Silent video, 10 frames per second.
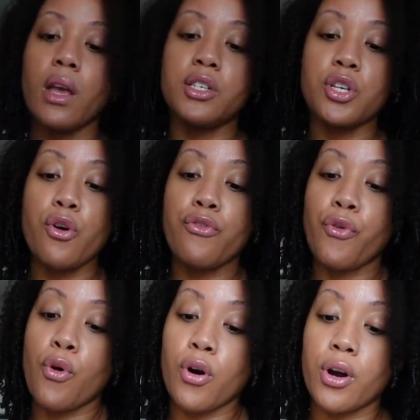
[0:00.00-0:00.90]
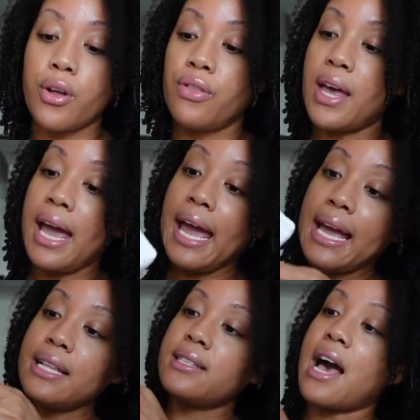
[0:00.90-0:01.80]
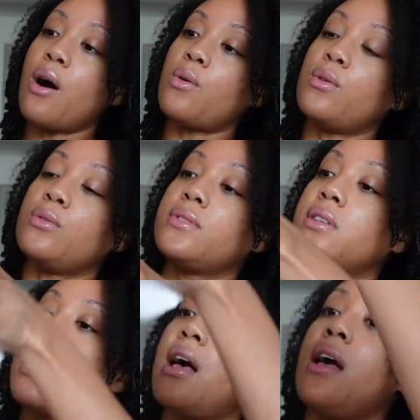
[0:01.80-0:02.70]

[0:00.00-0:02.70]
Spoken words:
So for the hand towels,